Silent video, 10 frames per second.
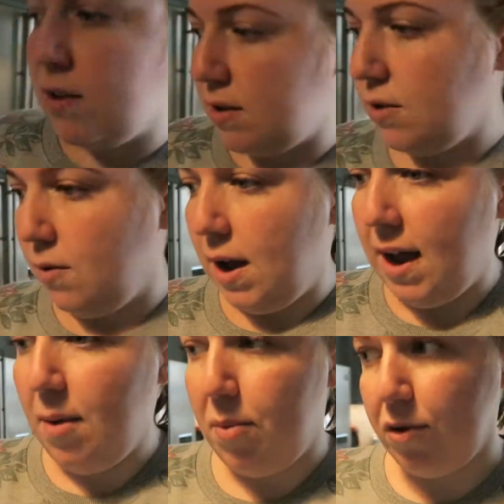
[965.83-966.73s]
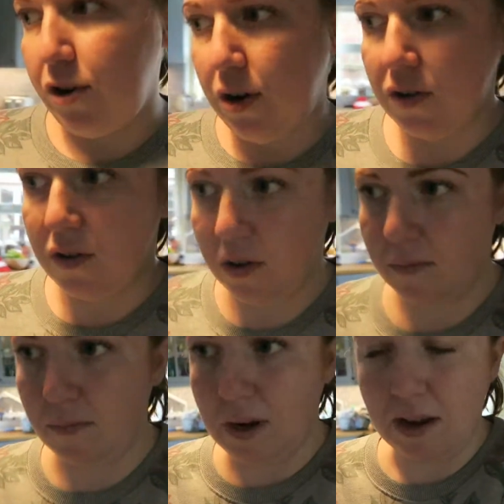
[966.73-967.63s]
So I bought her
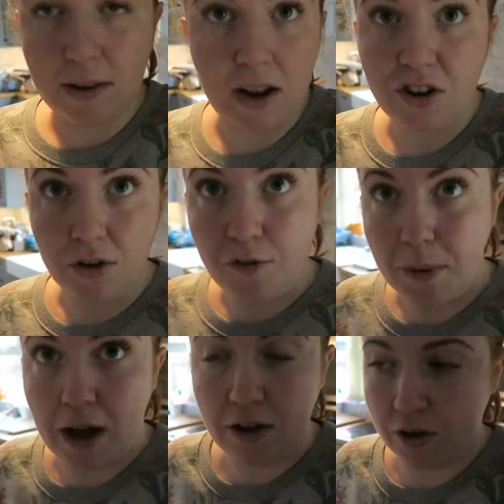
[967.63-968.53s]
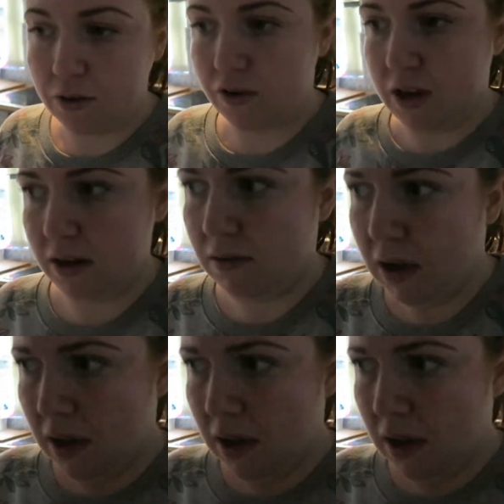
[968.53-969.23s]
some, like a selection of markers and